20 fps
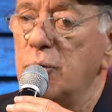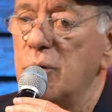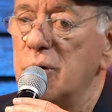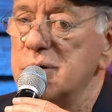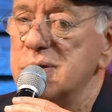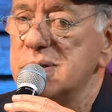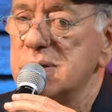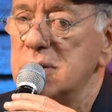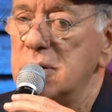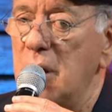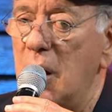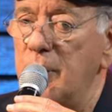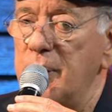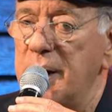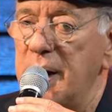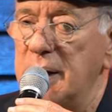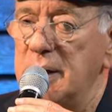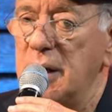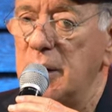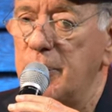was
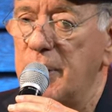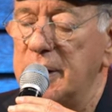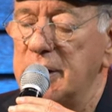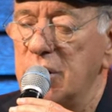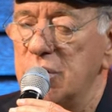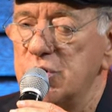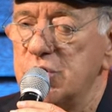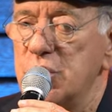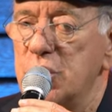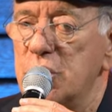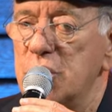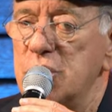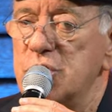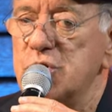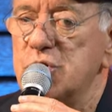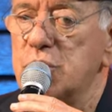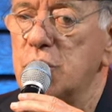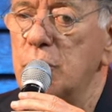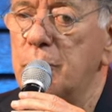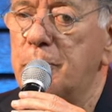nominated by the
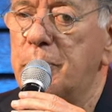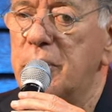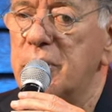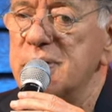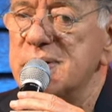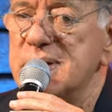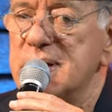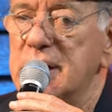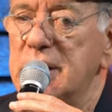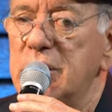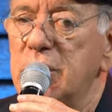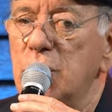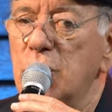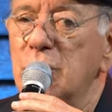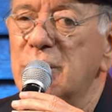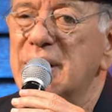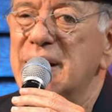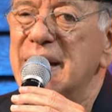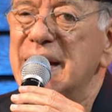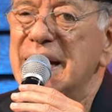church to
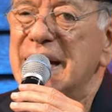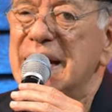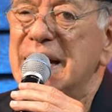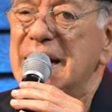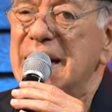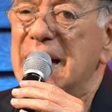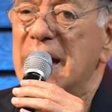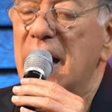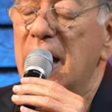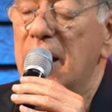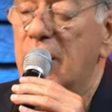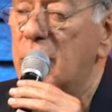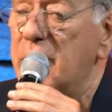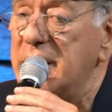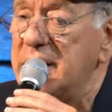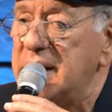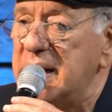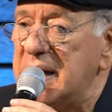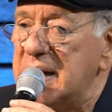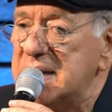persecute
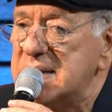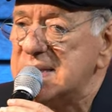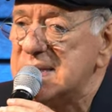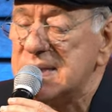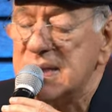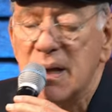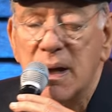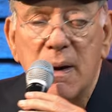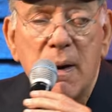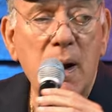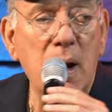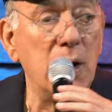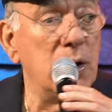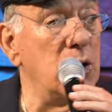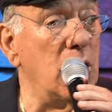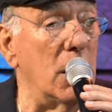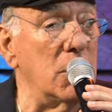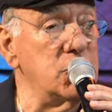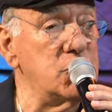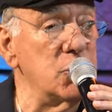heretics.
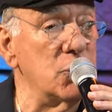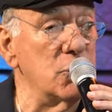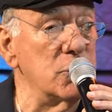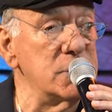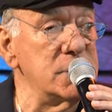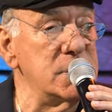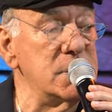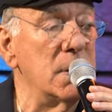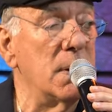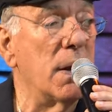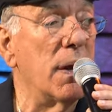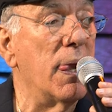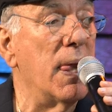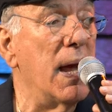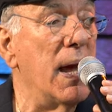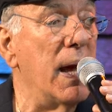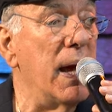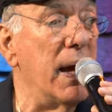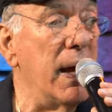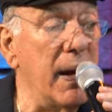Not Jews,
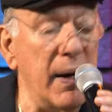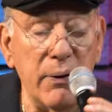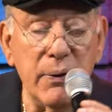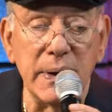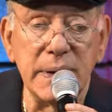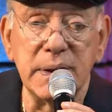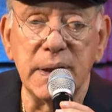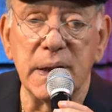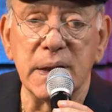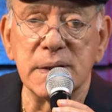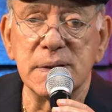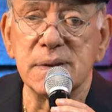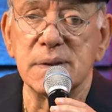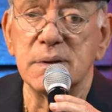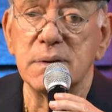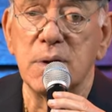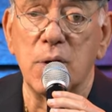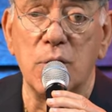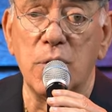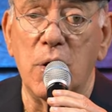heretics.
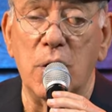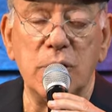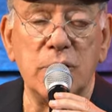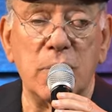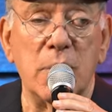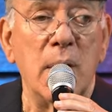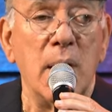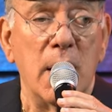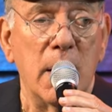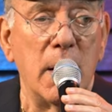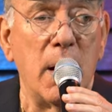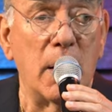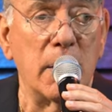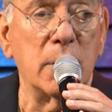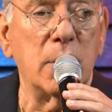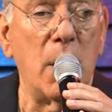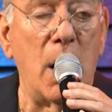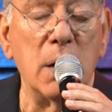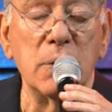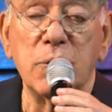They're not...
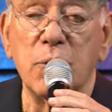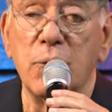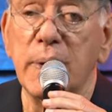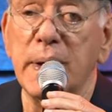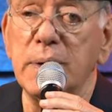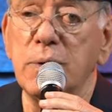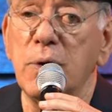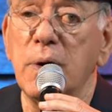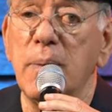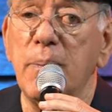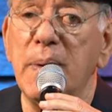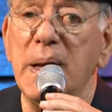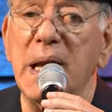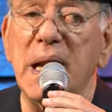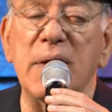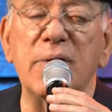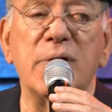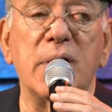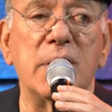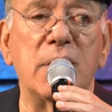contrary to the
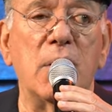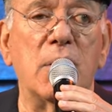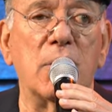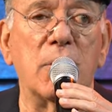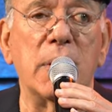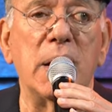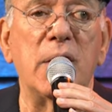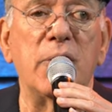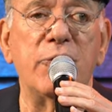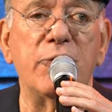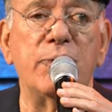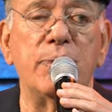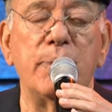belief that they were really